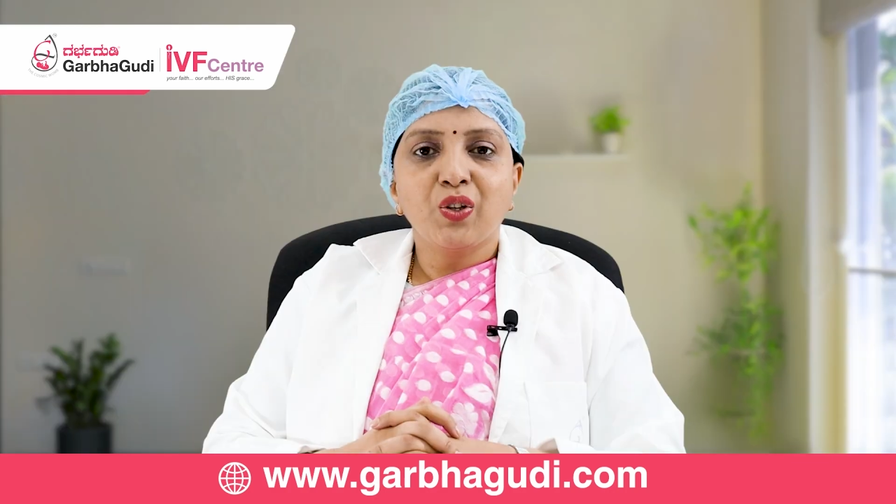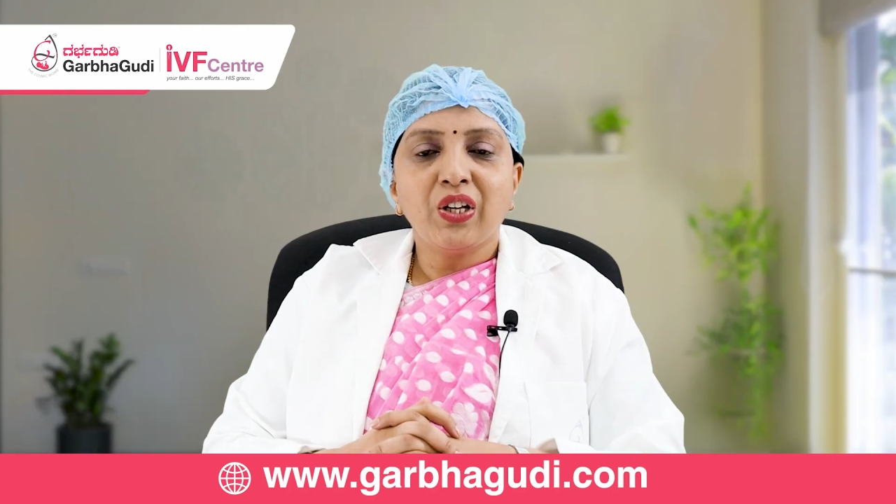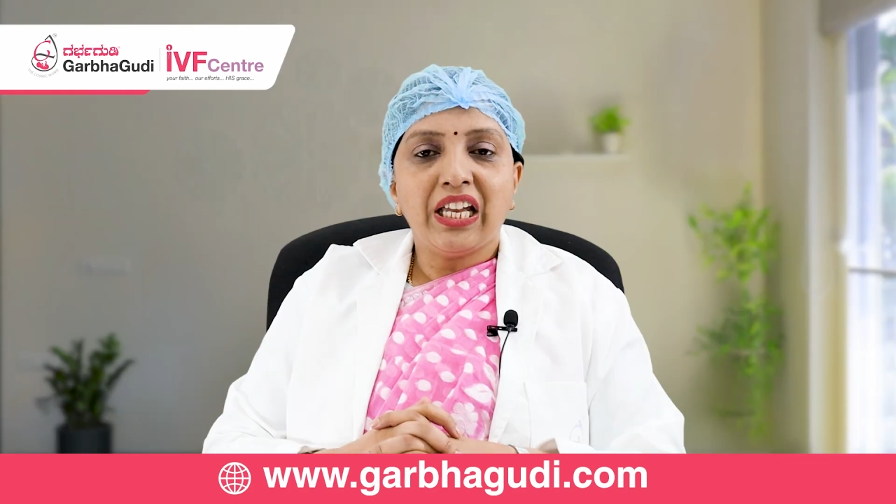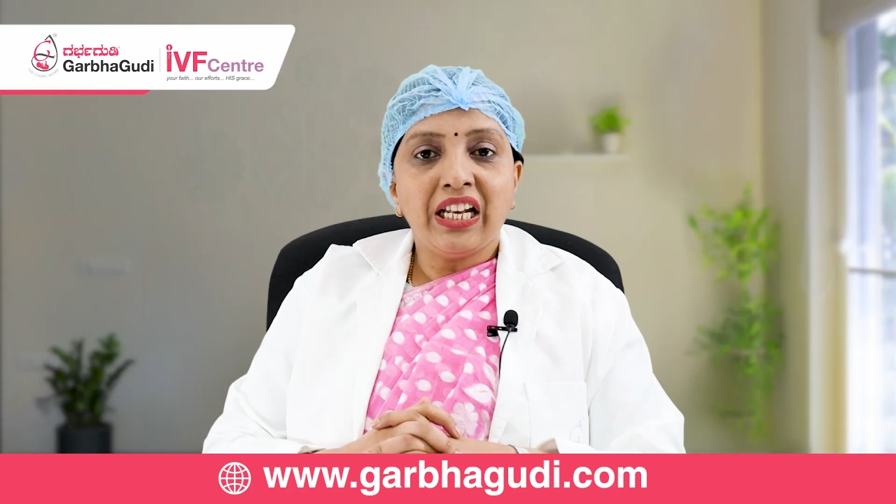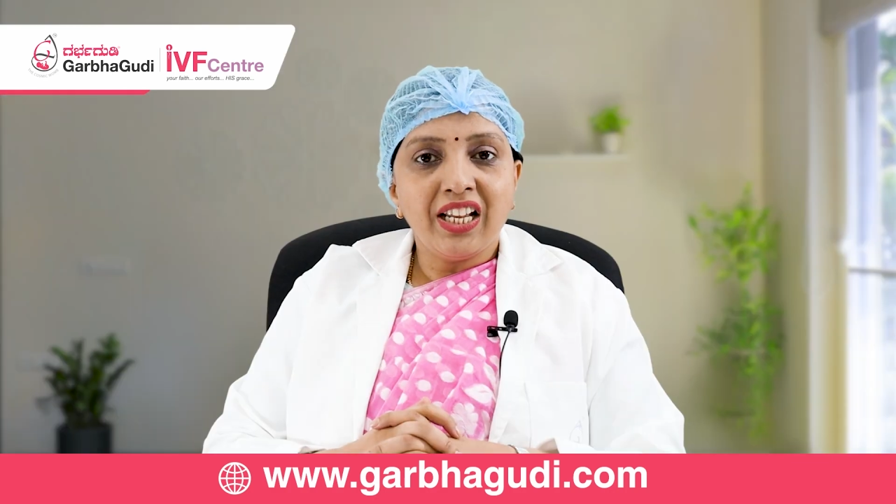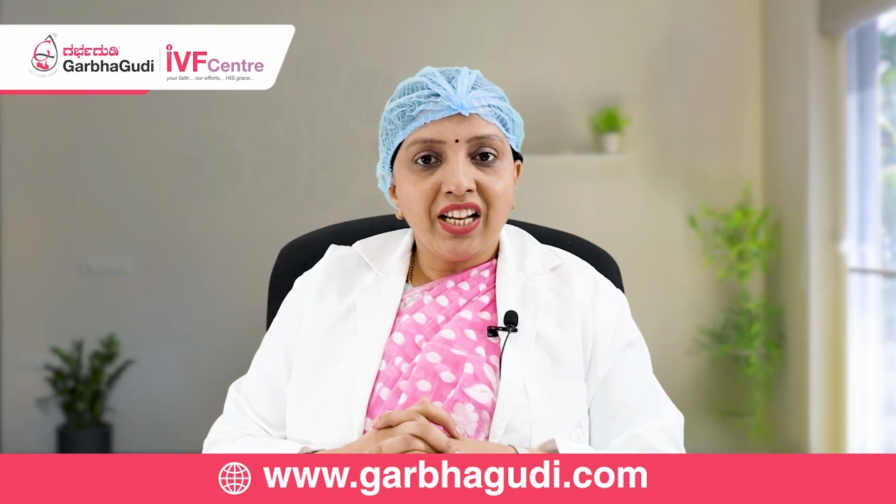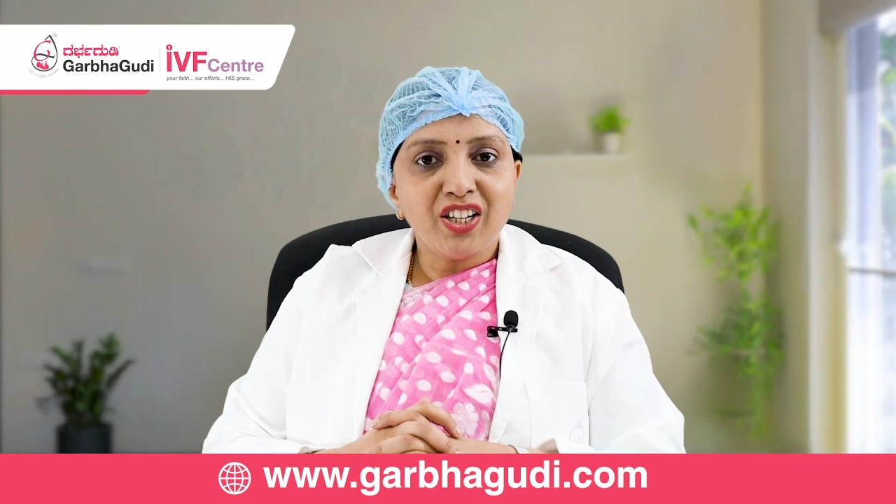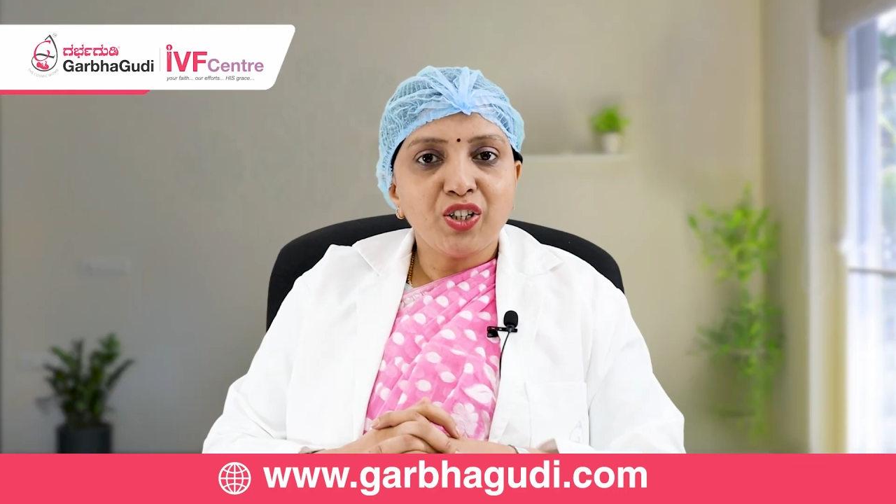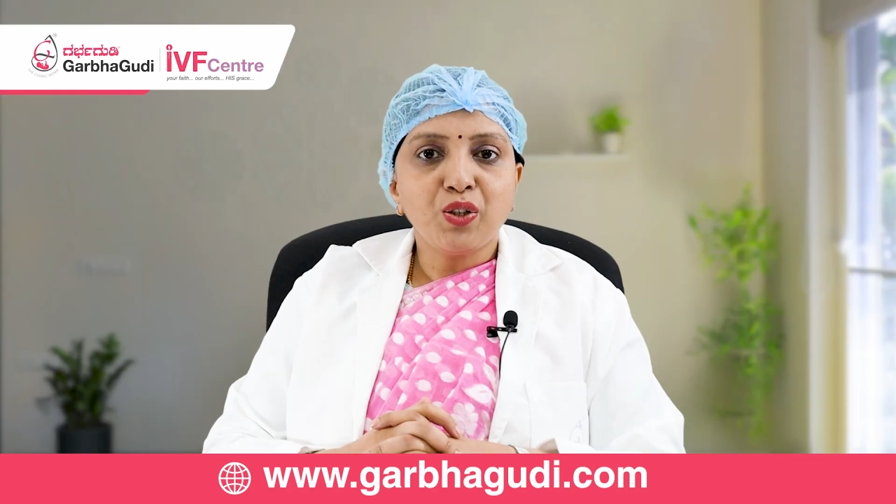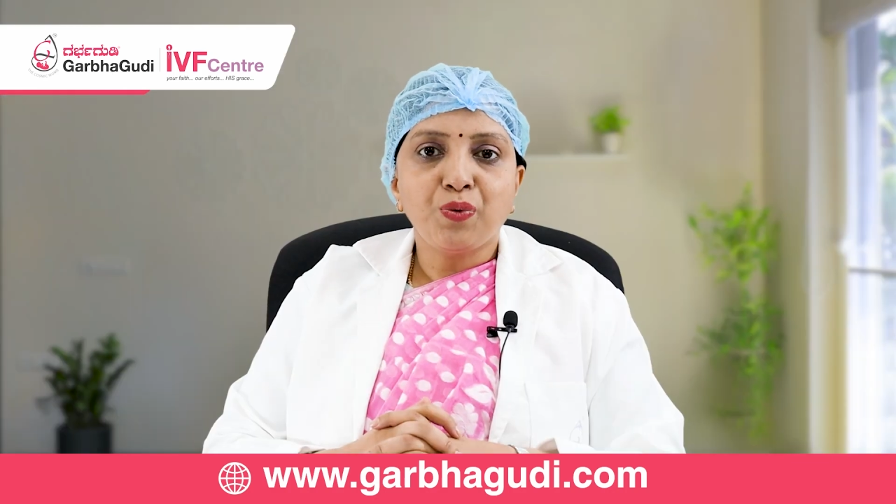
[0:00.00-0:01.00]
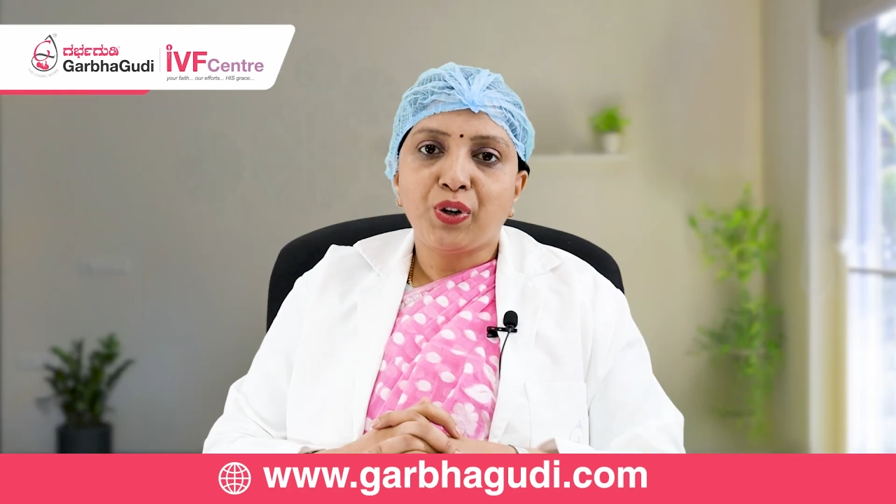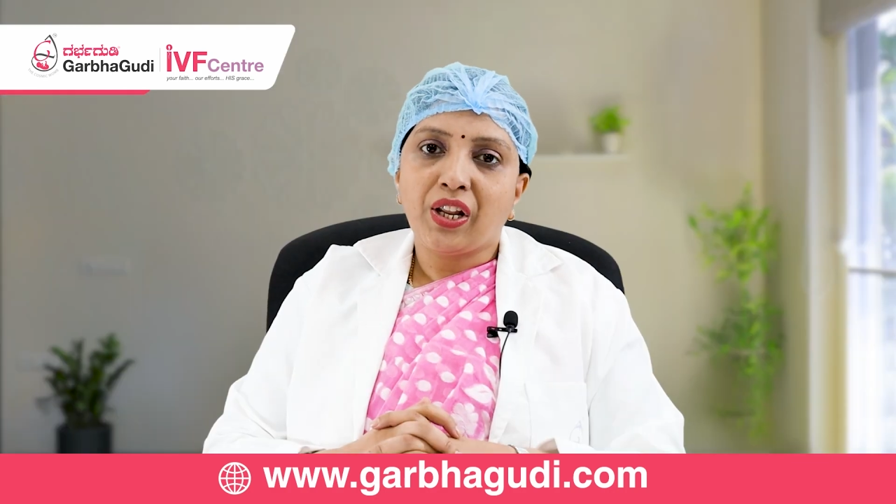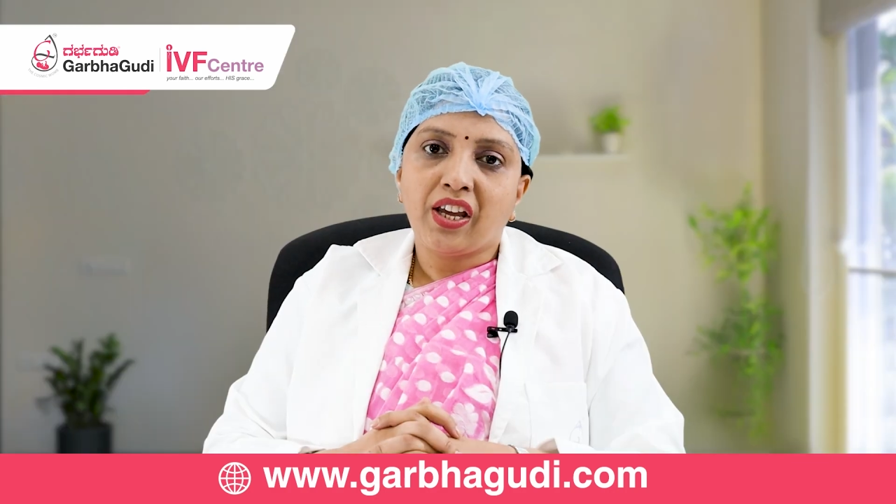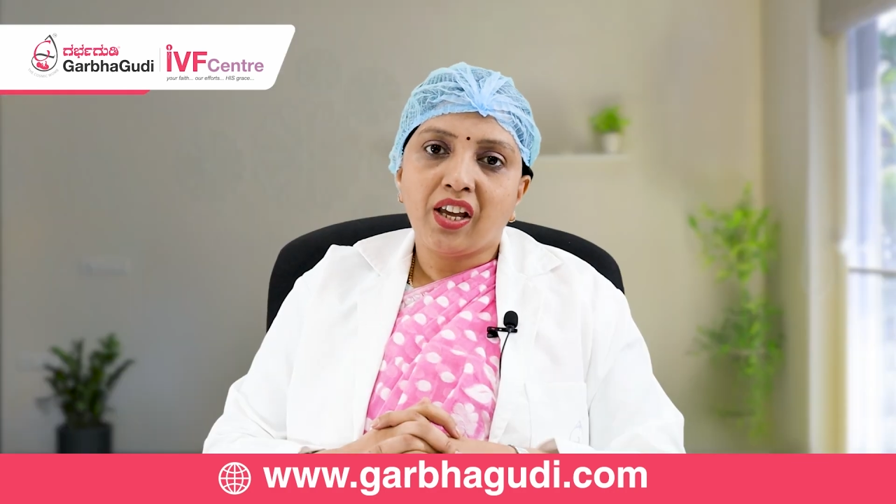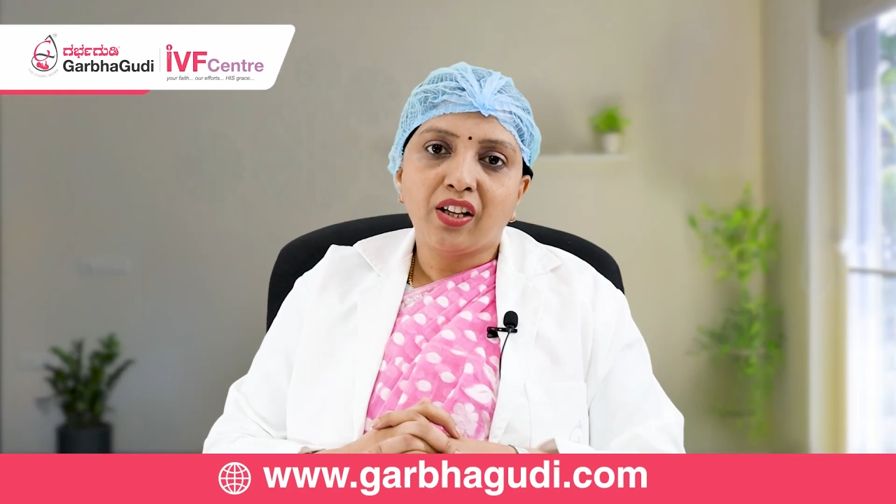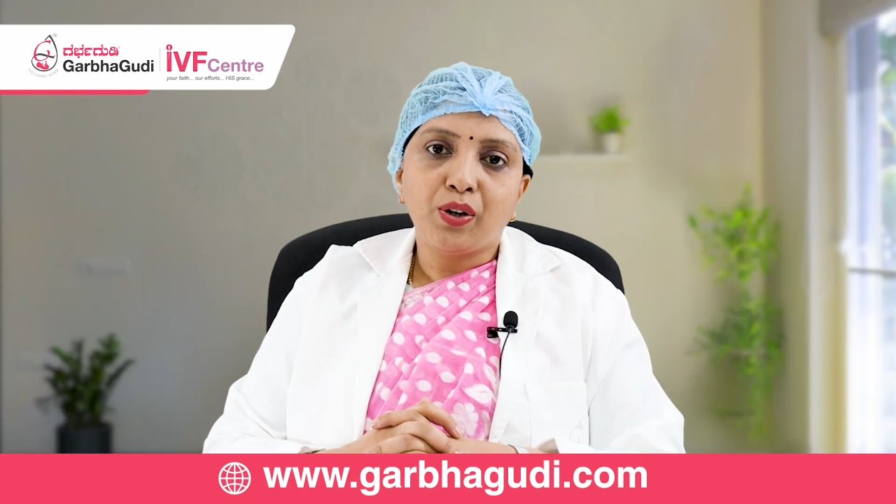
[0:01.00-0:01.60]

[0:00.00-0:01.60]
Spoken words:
So the indications for taking